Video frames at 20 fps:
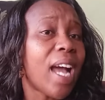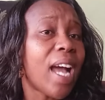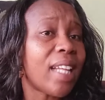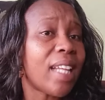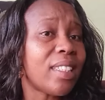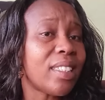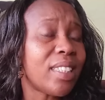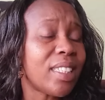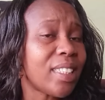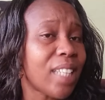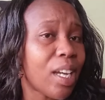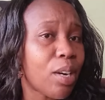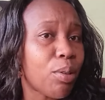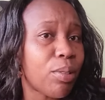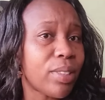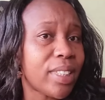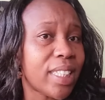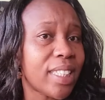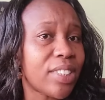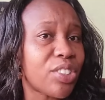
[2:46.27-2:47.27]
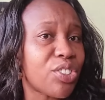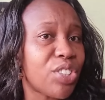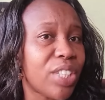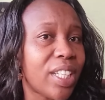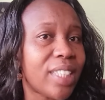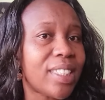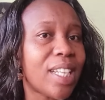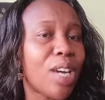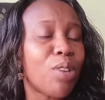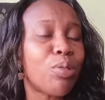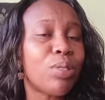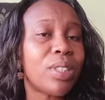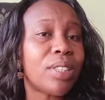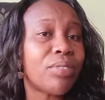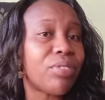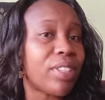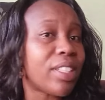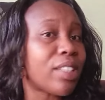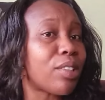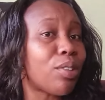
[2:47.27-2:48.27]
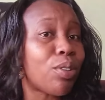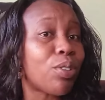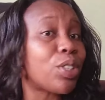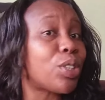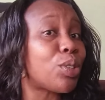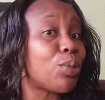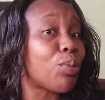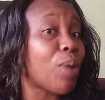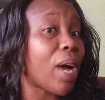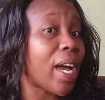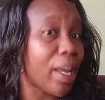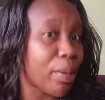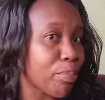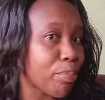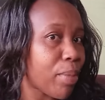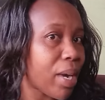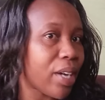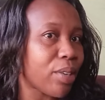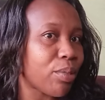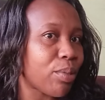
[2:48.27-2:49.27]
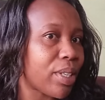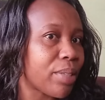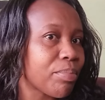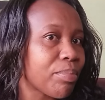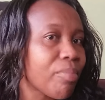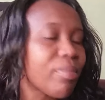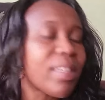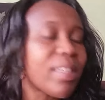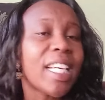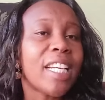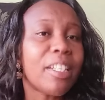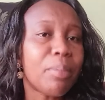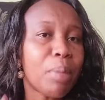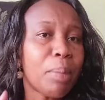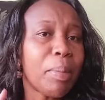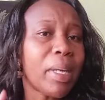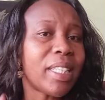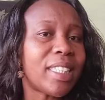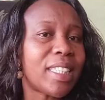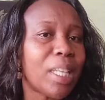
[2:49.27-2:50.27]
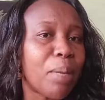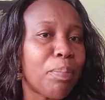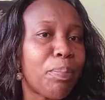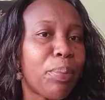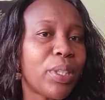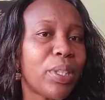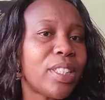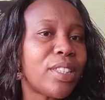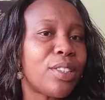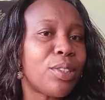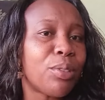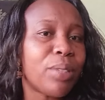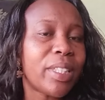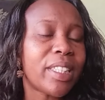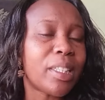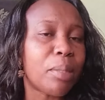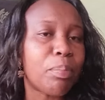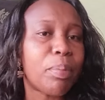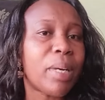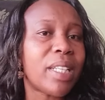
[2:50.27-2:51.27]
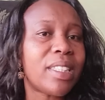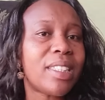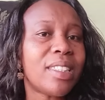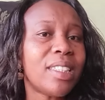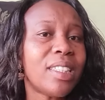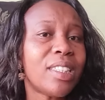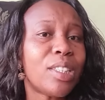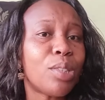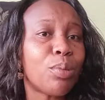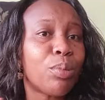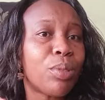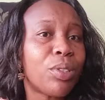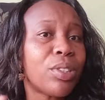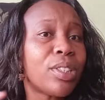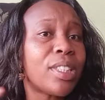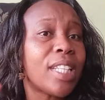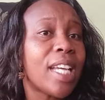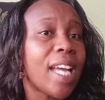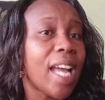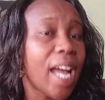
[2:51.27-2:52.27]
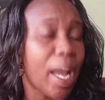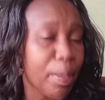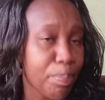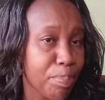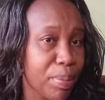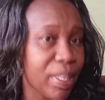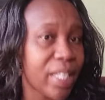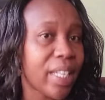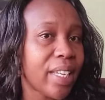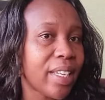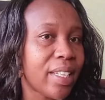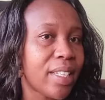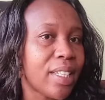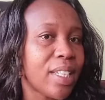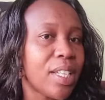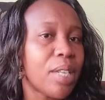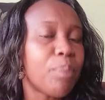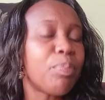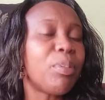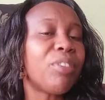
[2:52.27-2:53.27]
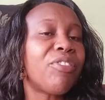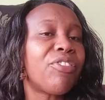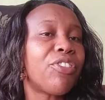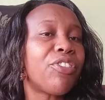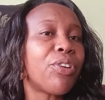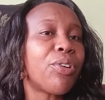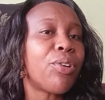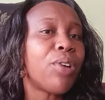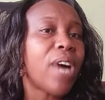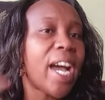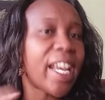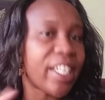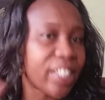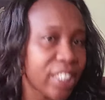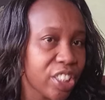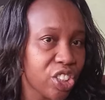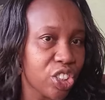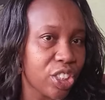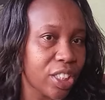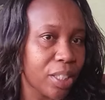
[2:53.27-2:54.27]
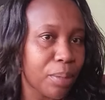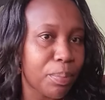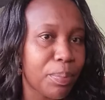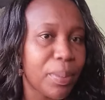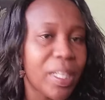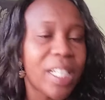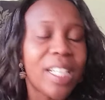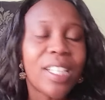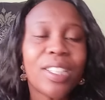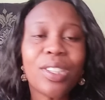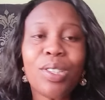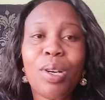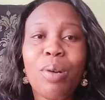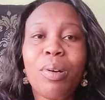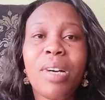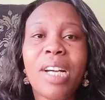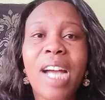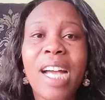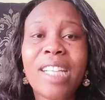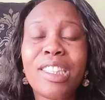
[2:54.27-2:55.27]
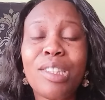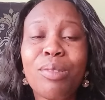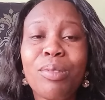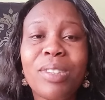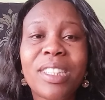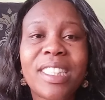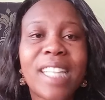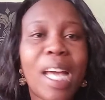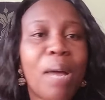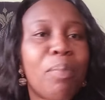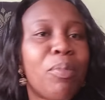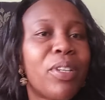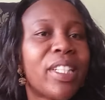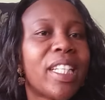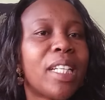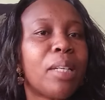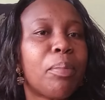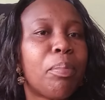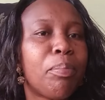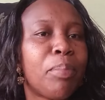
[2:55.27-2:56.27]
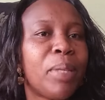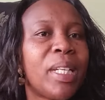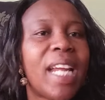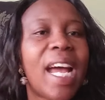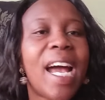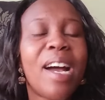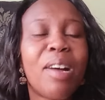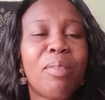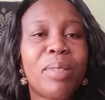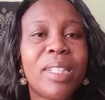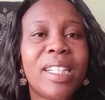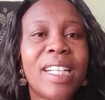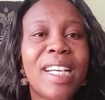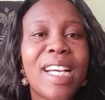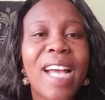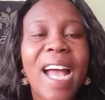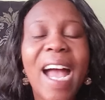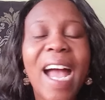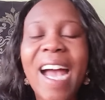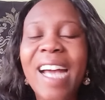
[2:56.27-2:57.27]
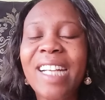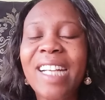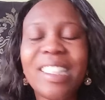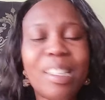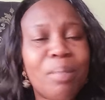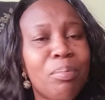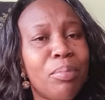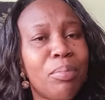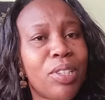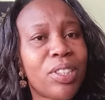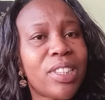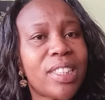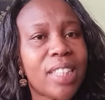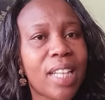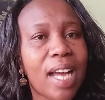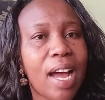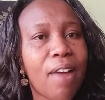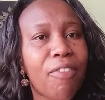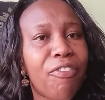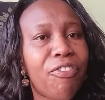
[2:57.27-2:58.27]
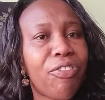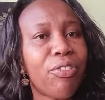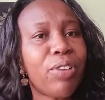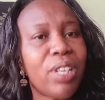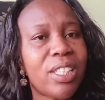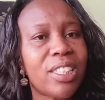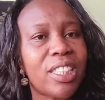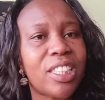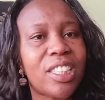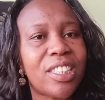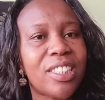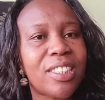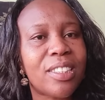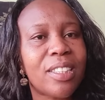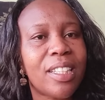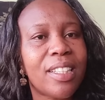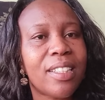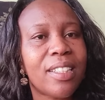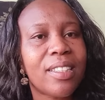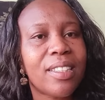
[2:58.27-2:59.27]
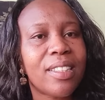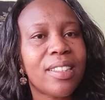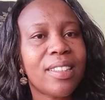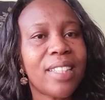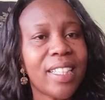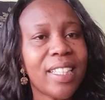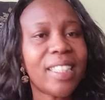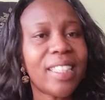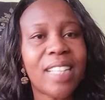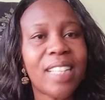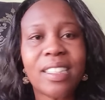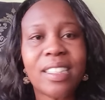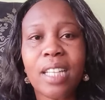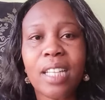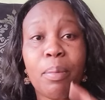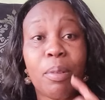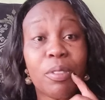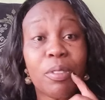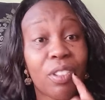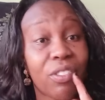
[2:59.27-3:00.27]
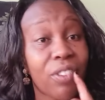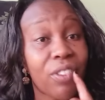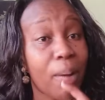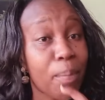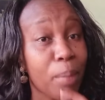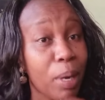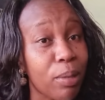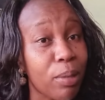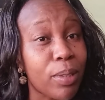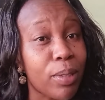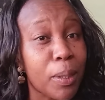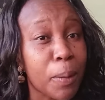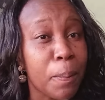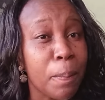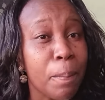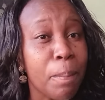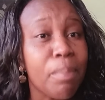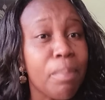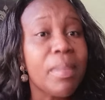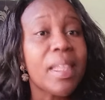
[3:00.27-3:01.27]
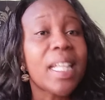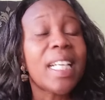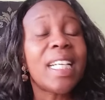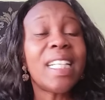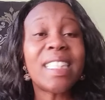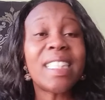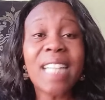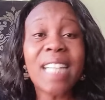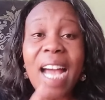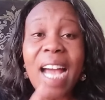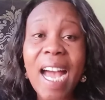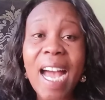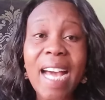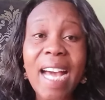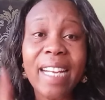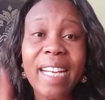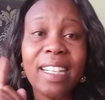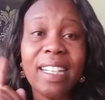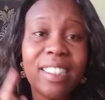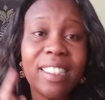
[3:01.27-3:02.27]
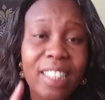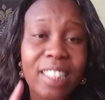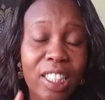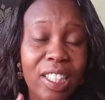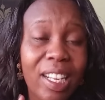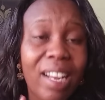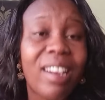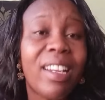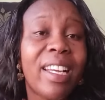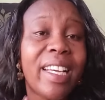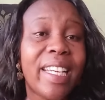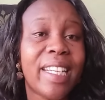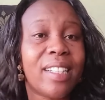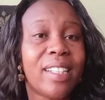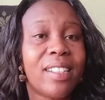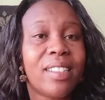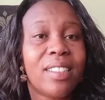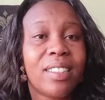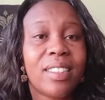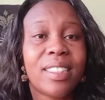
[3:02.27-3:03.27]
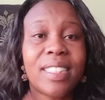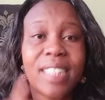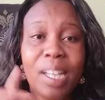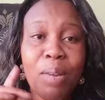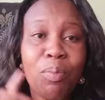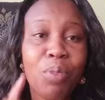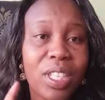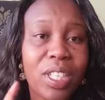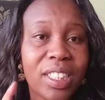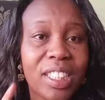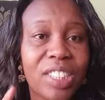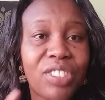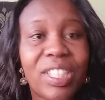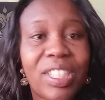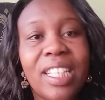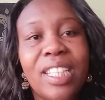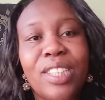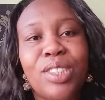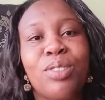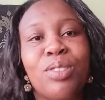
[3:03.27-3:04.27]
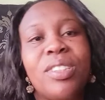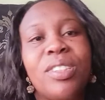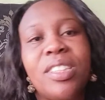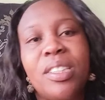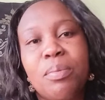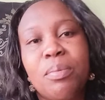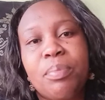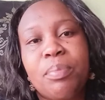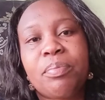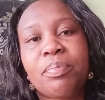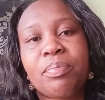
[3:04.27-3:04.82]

this is a content creator who is very close to I Am Marwa. Remember at some point during the party, she was a PA before Irene Jep. So as she was there mocking Min Hawi, and the most foolish thing that out of her mouth is her ridiculing someone's relationship.